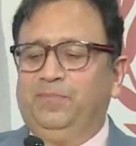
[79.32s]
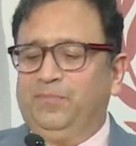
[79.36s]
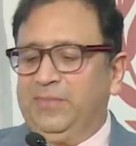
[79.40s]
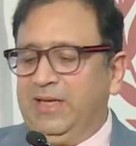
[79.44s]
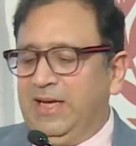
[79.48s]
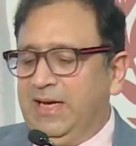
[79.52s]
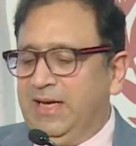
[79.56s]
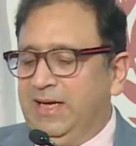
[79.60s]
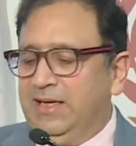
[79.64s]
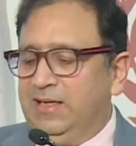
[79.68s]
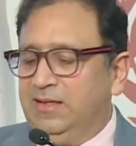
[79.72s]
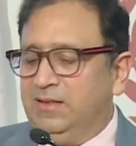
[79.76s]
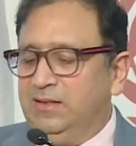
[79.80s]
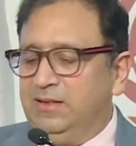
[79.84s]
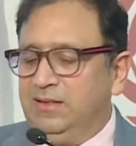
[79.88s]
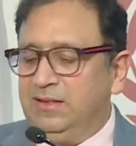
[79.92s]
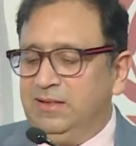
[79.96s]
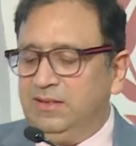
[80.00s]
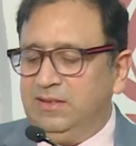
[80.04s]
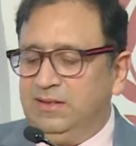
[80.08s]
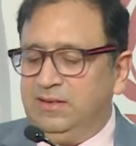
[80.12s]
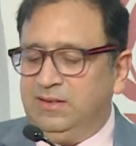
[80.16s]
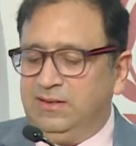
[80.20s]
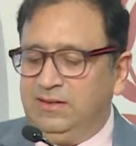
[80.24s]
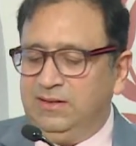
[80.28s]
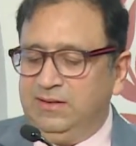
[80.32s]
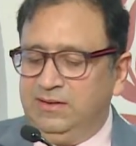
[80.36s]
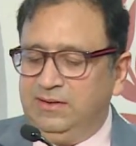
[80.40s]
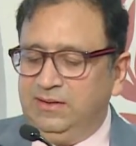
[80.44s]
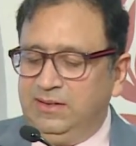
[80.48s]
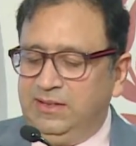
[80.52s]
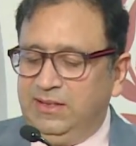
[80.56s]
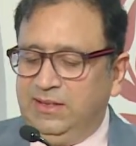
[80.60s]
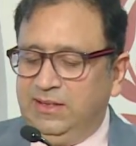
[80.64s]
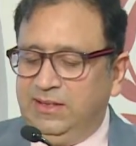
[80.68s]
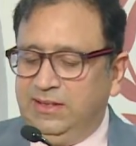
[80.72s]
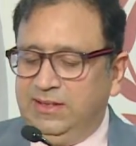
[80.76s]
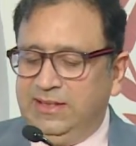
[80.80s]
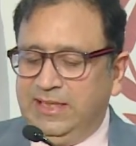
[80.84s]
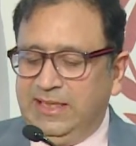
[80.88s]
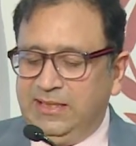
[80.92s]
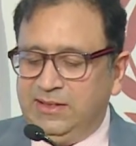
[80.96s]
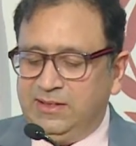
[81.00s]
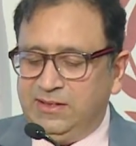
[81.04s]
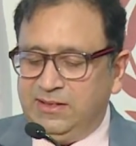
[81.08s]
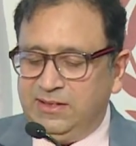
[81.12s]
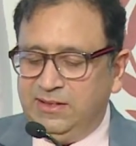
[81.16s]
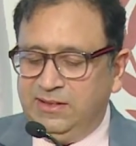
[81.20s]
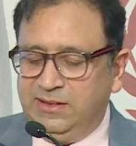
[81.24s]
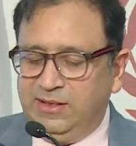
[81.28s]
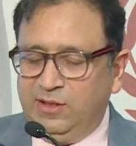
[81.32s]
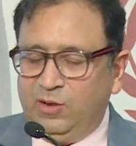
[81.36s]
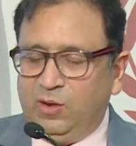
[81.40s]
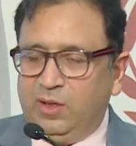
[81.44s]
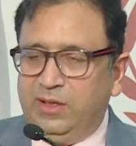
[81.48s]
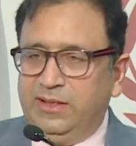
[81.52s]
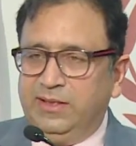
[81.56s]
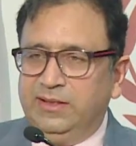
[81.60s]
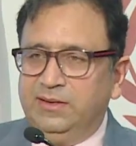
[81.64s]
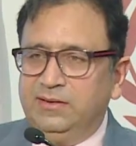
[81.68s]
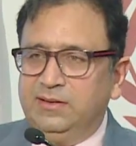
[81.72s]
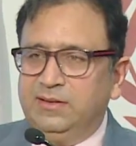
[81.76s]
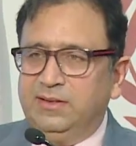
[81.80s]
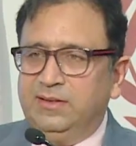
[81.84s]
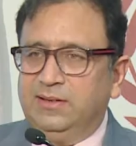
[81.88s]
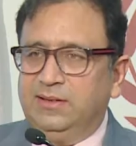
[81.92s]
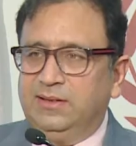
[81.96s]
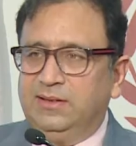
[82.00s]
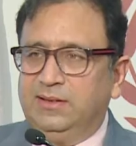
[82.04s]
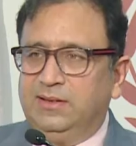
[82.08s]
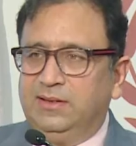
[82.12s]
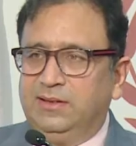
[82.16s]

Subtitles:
and the guests in the audience.